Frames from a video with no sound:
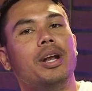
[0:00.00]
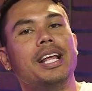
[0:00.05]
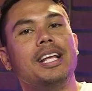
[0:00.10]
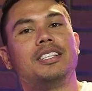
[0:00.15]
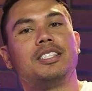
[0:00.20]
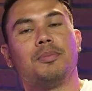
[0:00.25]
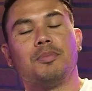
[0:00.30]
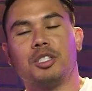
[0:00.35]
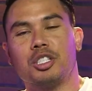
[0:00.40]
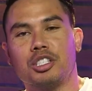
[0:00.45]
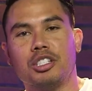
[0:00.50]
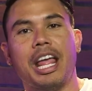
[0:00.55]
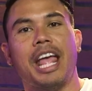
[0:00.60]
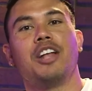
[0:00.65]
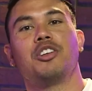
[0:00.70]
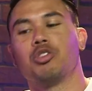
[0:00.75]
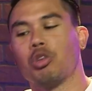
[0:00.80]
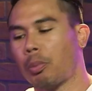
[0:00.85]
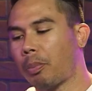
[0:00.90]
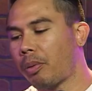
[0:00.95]
pretty
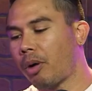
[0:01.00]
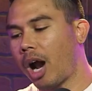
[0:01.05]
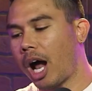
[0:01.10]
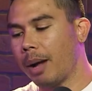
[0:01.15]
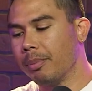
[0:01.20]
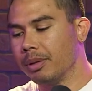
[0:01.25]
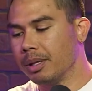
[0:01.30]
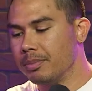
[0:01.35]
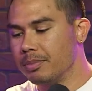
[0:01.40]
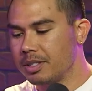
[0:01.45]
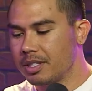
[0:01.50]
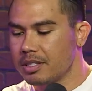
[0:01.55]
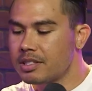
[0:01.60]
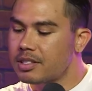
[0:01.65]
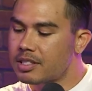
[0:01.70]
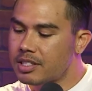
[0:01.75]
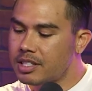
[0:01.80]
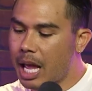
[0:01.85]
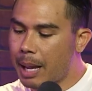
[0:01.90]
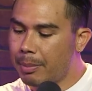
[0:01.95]
substantial
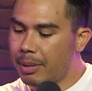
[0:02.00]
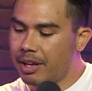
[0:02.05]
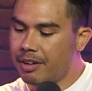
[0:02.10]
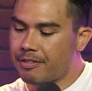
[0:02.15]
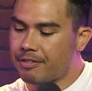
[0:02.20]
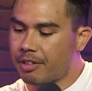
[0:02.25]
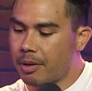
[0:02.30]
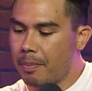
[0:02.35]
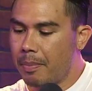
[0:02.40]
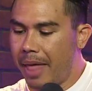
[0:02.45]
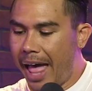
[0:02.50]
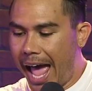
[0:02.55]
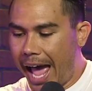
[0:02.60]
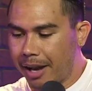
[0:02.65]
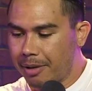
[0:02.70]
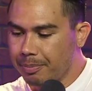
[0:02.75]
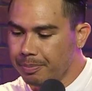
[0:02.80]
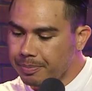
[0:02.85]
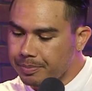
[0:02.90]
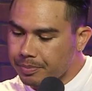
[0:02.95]
problems stemming from
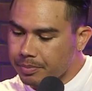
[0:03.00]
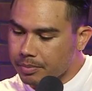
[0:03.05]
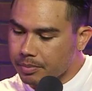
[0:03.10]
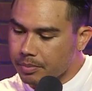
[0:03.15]
that.